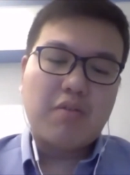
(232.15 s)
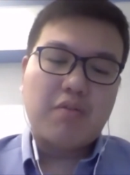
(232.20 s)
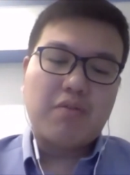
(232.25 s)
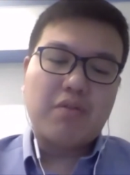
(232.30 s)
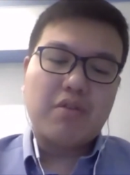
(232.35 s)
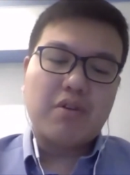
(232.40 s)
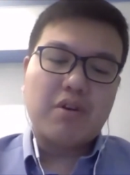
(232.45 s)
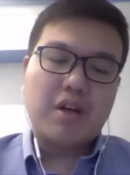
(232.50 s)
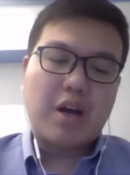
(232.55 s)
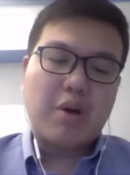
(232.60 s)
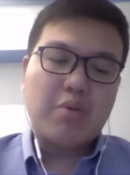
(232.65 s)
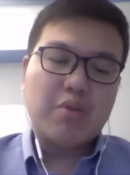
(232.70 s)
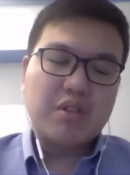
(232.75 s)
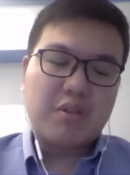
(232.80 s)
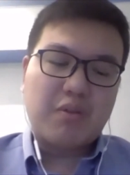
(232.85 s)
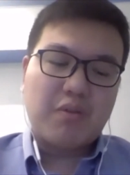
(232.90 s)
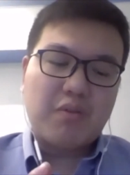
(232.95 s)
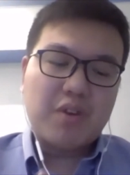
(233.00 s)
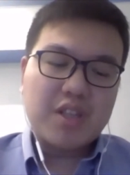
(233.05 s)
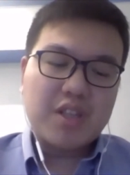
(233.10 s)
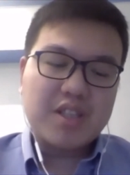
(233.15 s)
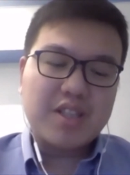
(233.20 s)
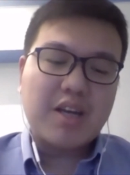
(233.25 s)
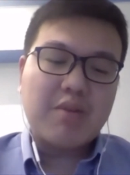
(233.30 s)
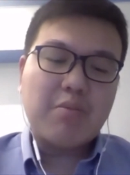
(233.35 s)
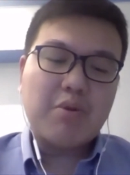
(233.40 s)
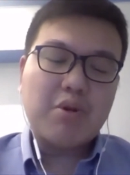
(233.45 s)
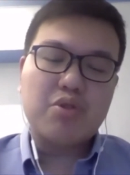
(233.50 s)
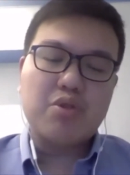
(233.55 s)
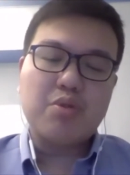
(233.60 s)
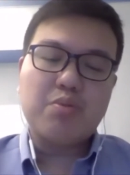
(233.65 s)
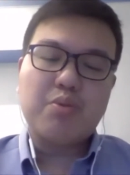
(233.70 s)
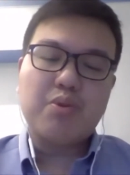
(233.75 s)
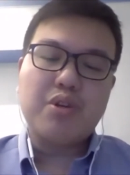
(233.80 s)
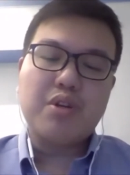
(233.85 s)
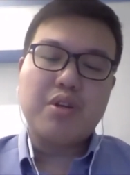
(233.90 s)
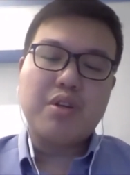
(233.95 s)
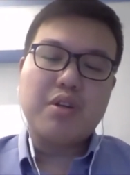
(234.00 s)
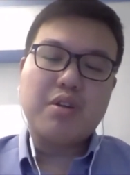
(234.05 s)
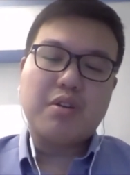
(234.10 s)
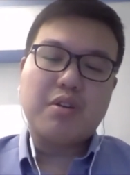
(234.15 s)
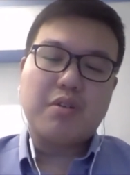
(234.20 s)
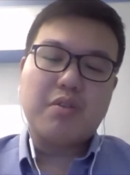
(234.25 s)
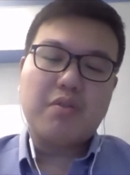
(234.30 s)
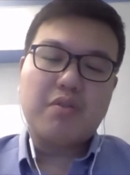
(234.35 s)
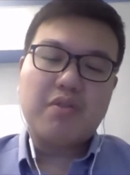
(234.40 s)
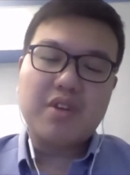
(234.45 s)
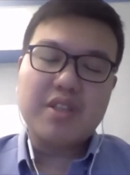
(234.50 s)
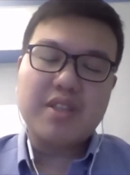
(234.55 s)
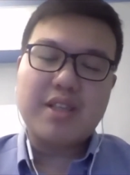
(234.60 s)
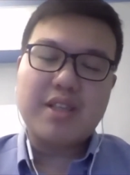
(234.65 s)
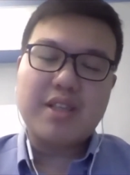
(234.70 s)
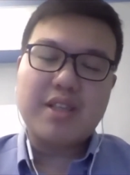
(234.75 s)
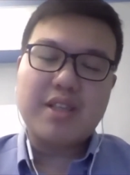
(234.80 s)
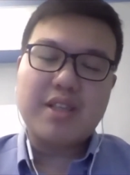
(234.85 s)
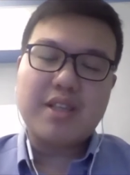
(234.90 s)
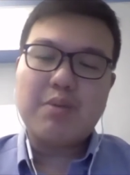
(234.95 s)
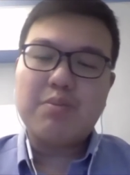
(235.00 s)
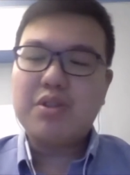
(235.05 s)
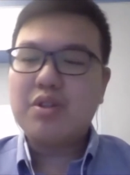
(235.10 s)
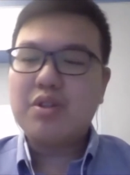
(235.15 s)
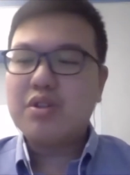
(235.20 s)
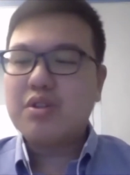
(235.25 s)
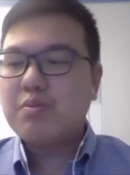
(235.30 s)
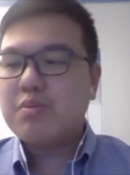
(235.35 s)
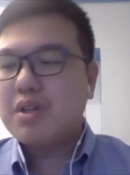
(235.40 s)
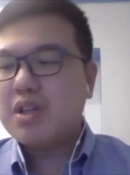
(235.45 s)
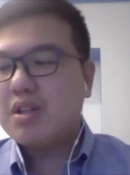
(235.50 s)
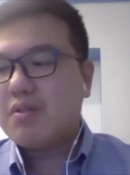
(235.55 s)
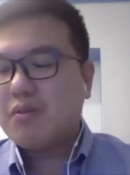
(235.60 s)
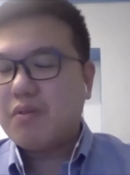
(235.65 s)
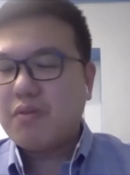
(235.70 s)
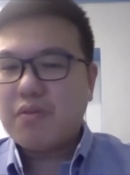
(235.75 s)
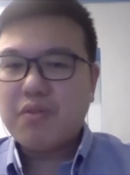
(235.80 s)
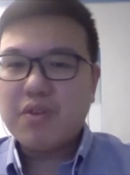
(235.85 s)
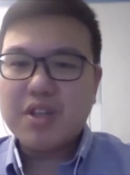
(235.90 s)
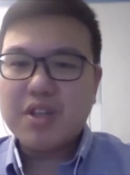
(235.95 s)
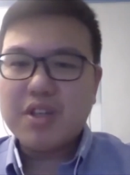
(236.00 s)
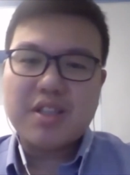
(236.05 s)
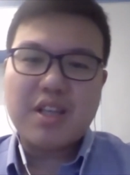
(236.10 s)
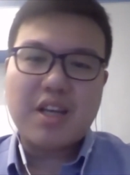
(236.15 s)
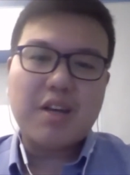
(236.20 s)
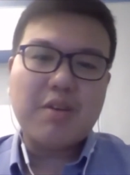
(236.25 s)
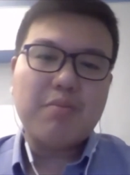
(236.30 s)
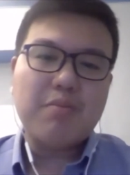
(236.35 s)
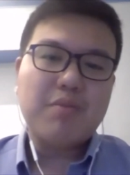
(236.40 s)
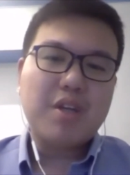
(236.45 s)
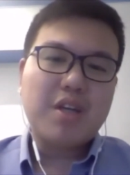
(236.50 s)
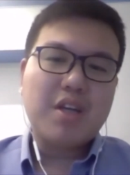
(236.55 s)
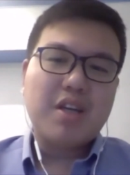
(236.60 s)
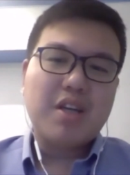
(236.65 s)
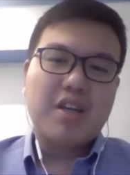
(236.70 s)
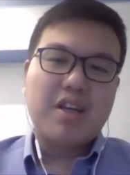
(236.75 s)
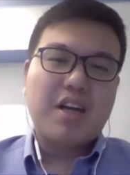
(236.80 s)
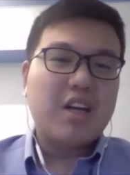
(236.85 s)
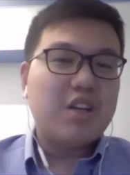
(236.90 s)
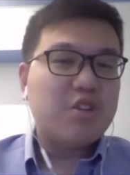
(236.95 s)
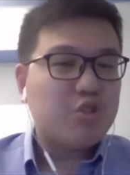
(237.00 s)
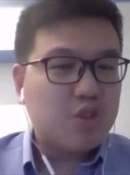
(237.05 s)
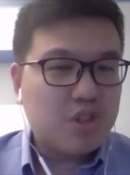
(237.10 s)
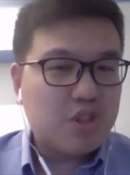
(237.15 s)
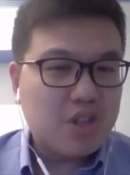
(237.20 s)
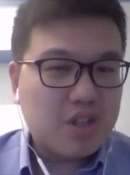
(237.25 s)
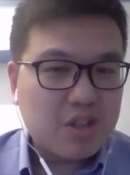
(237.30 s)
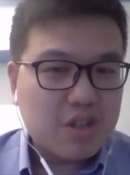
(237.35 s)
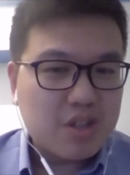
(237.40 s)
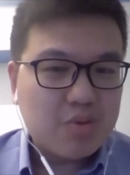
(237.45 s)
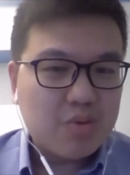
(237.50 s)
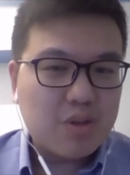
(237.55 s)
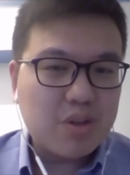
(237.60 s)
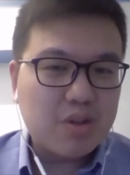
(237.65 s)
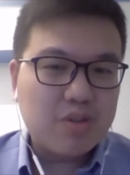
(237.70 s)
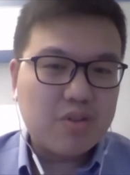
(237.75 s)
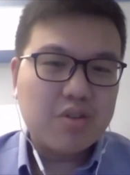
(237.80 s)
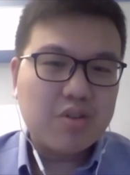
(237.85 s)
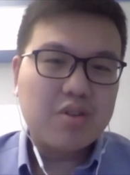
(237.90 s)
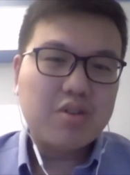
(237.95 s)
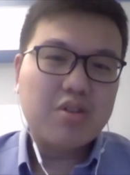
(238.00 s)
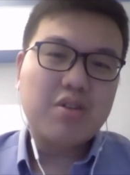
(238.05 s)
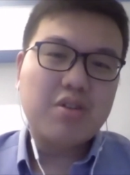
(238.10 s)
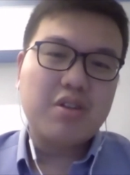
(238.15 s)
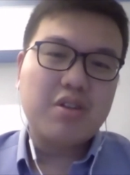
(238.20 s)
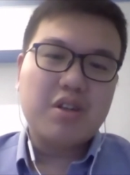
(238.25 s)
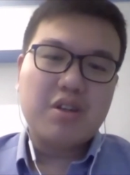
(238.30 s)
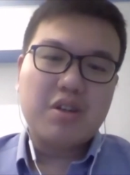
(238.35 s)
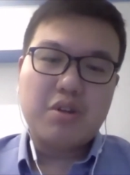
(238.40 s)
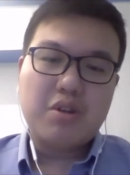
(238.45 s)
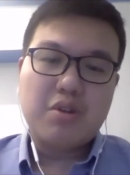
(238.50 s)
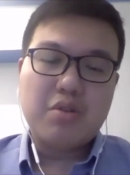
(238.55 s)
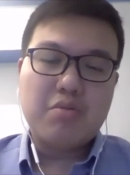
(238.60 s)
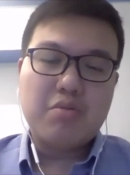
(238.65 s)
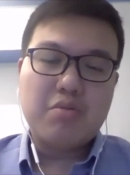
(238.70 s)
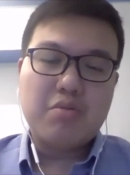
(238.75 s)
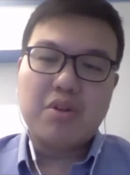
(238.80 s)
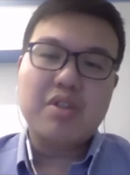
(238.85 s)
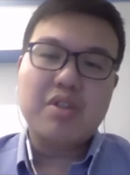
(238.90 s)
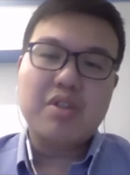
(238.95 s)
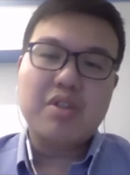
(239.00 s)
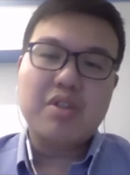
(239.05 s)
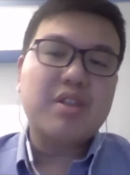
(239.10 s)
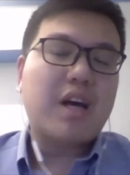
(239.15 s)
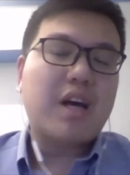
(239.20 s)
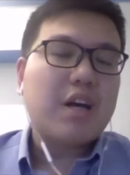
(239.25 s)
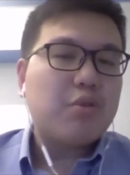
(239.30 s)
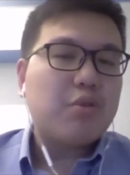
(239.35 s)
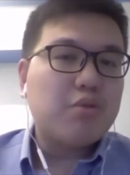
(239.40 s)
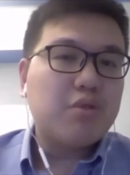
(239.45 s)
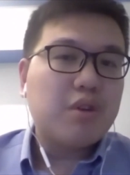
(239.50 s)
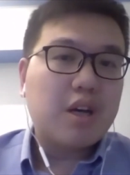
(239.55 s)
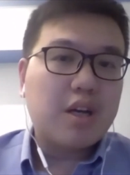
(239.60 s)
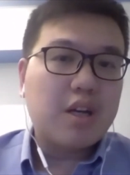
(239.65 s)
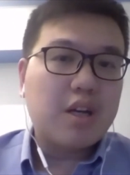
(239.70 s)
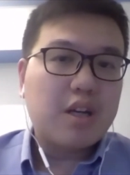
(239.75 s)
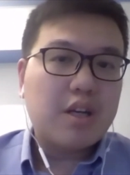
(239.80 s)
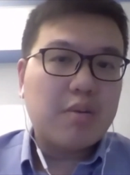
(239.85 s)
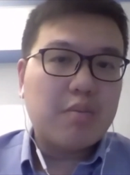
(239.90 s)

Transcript: I was a first-time entrepreneur, first-time salesman, first-time engineer as well. Because I may